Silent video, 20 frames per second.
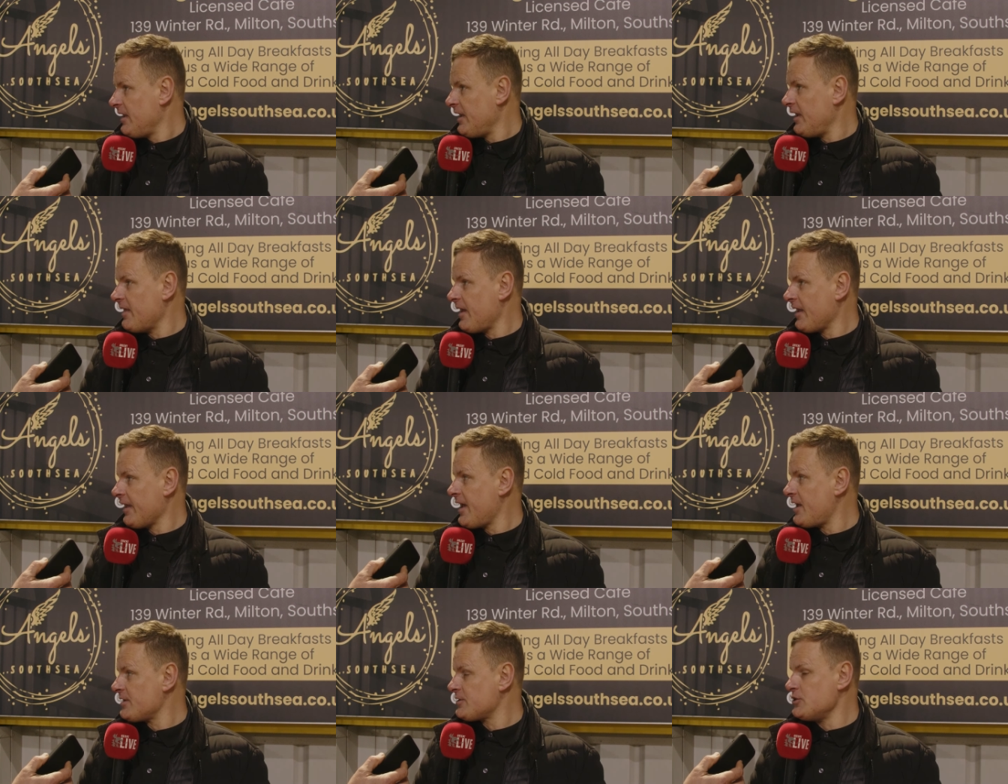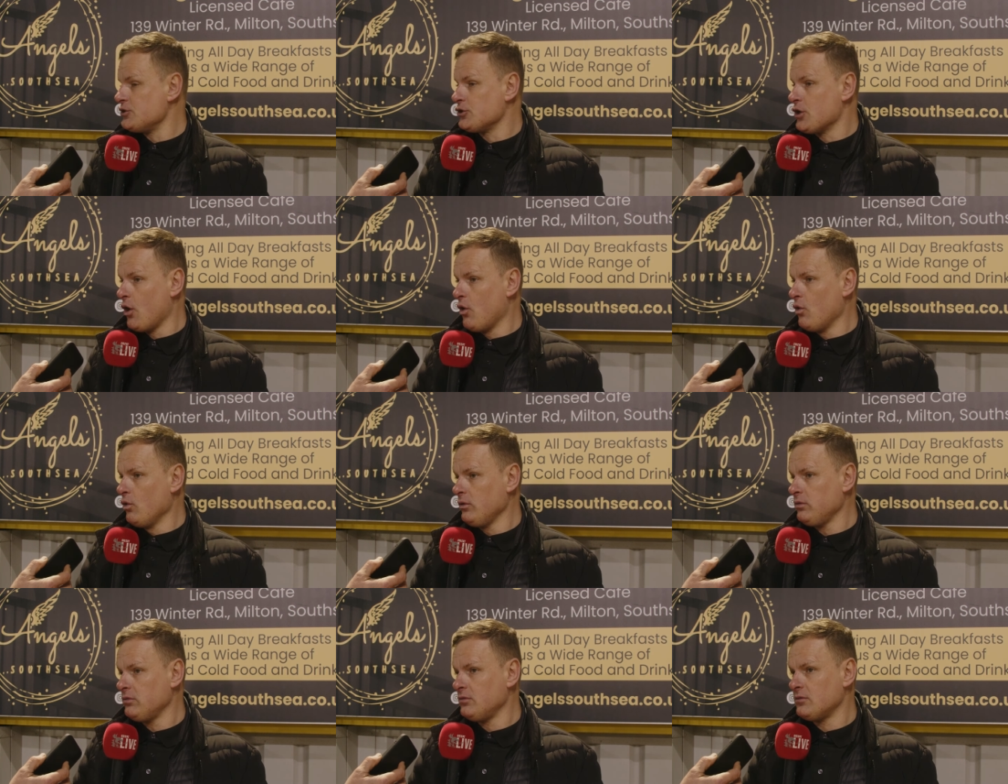He then gets his
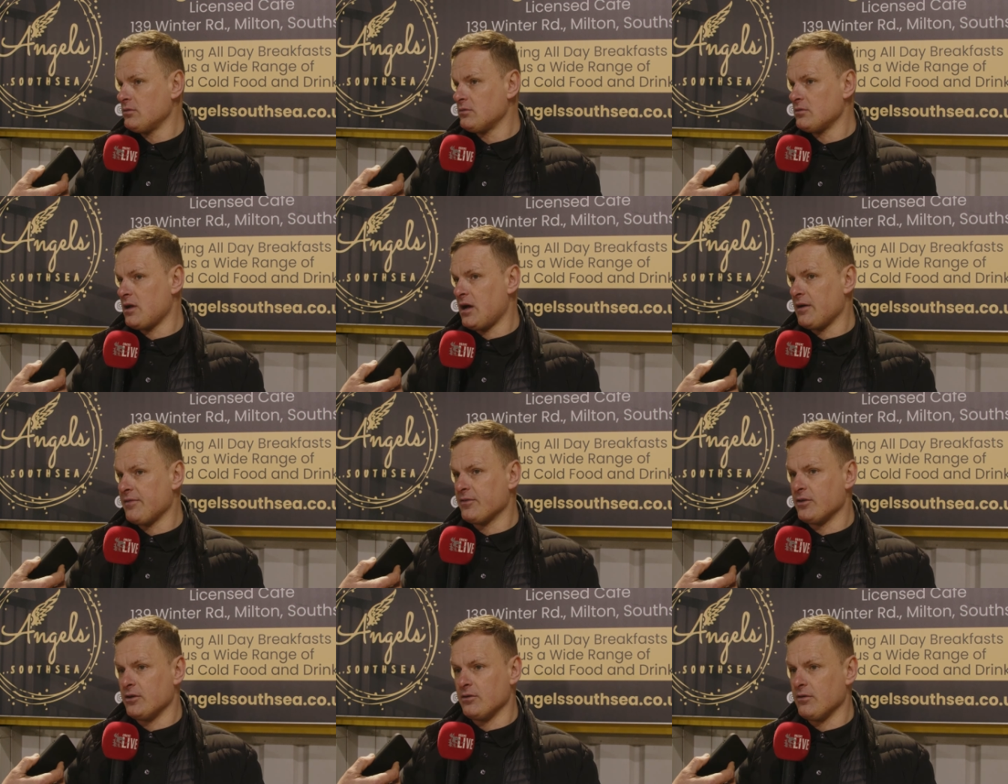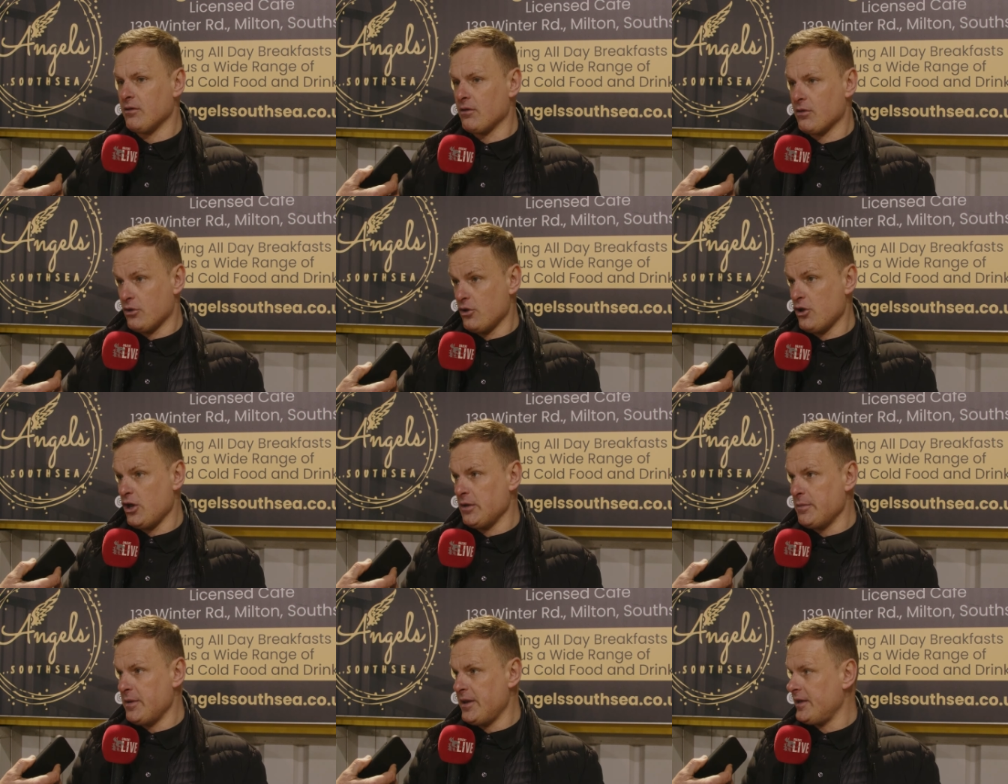goal after
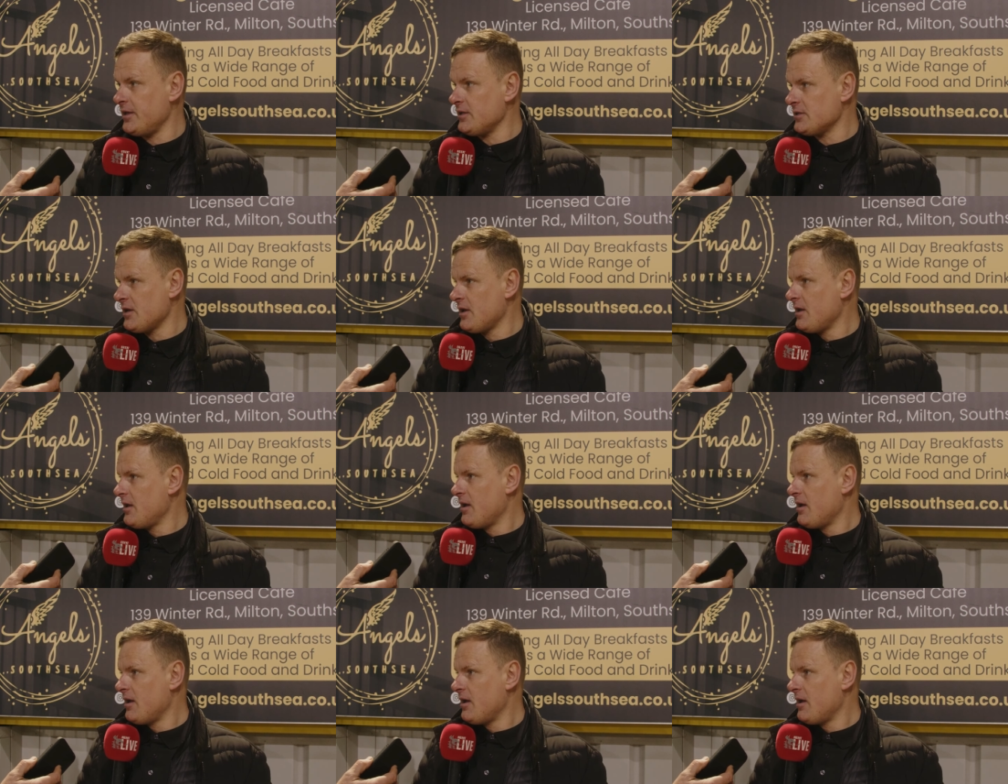30 minutes,